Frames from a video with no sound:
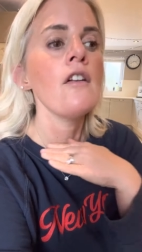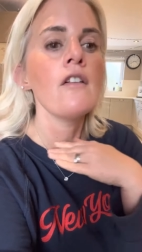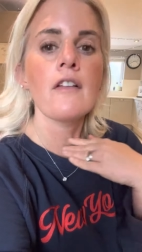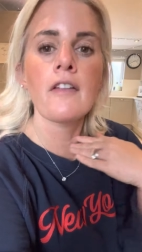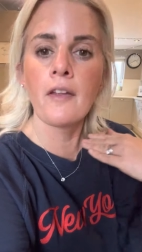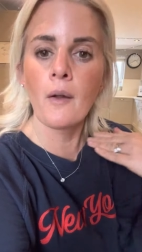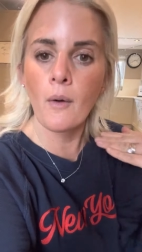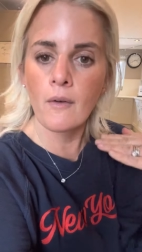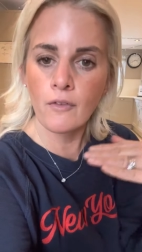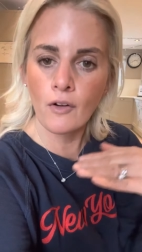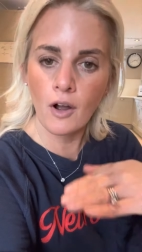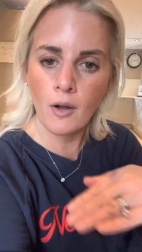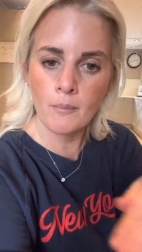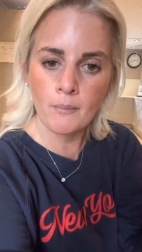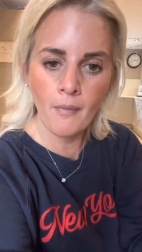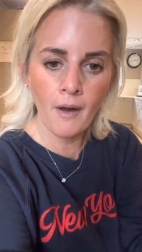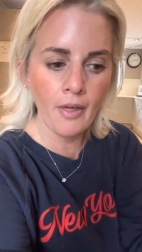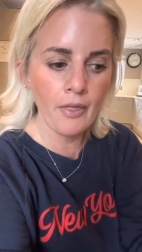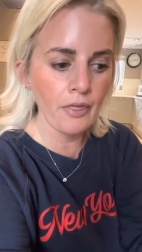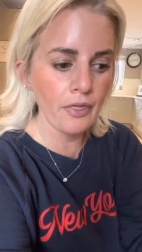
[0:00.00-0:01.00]
So I've got a
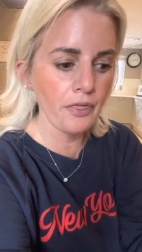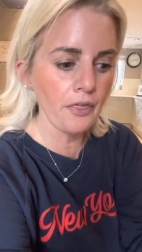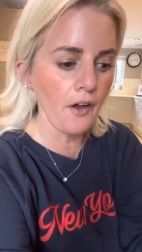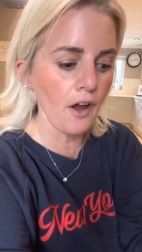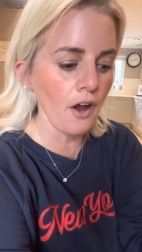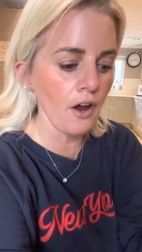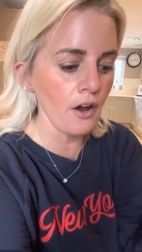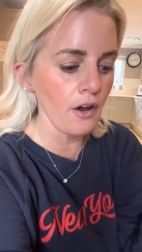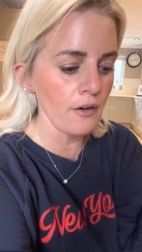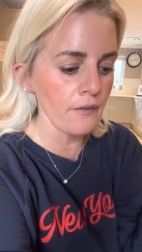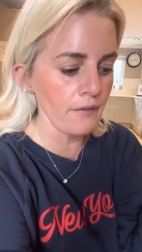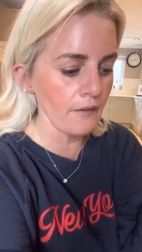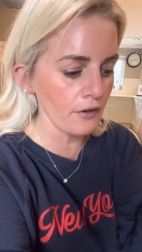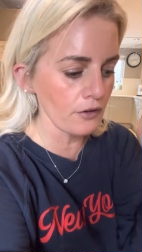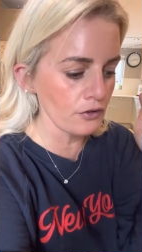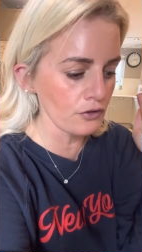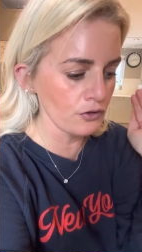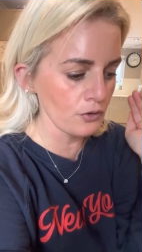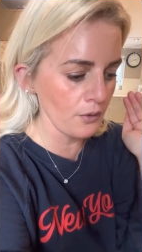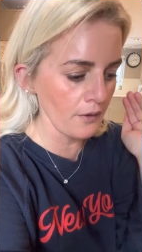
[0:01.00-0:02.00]
month of
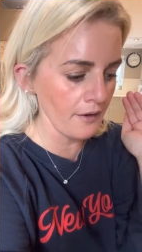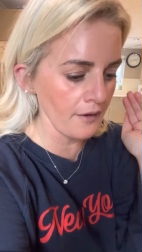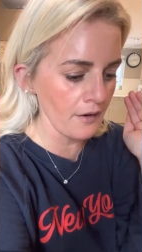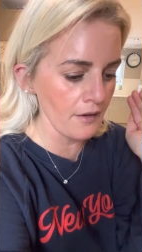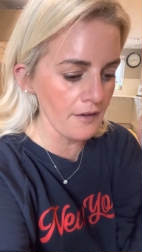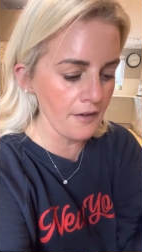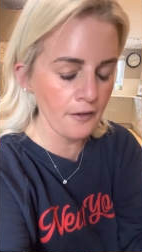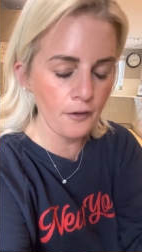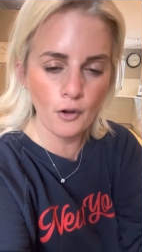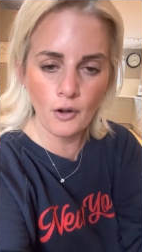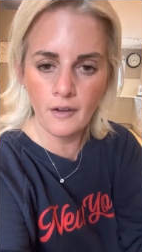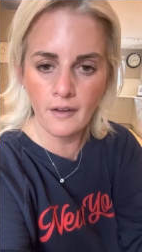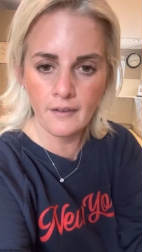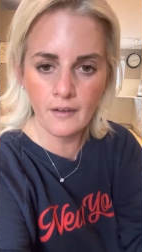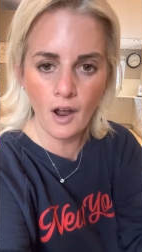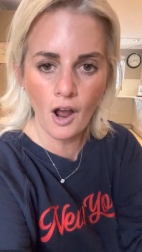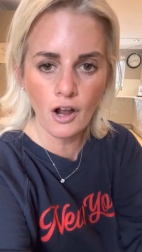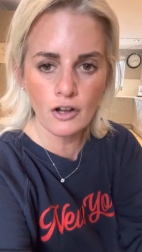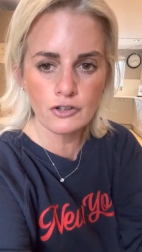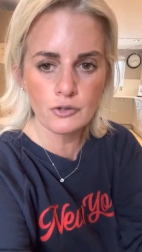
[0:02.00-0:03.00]
doing solid
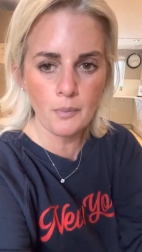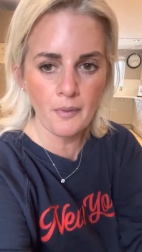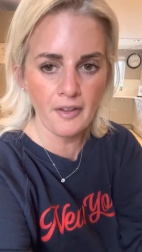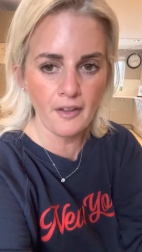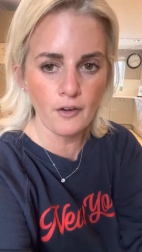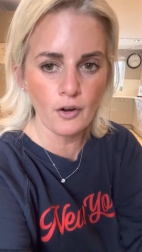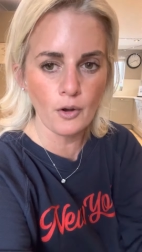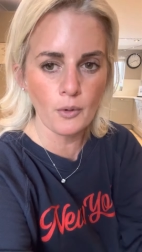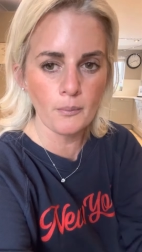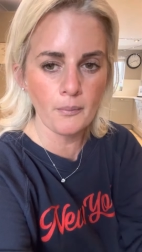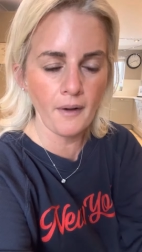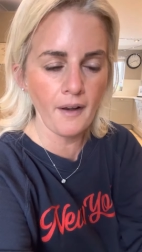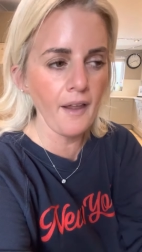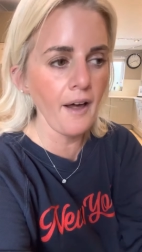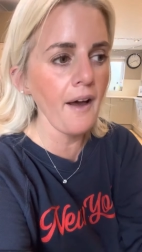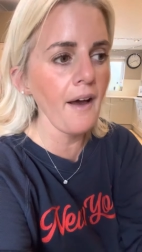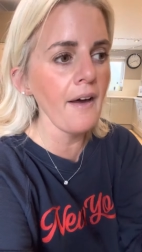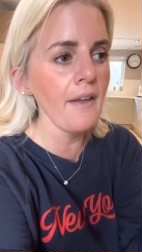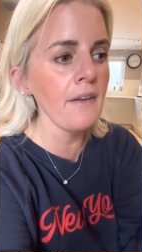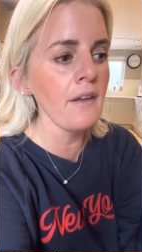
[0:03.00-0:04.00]
100% on
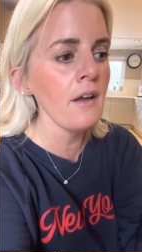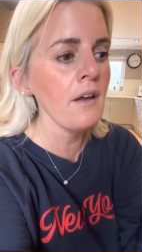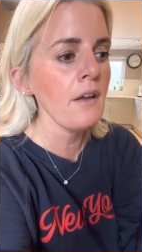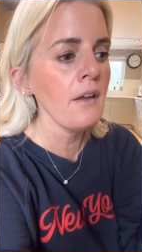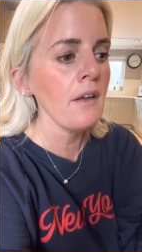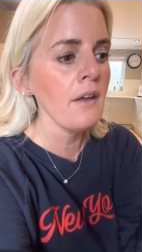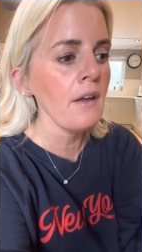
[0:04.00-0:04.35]
plan,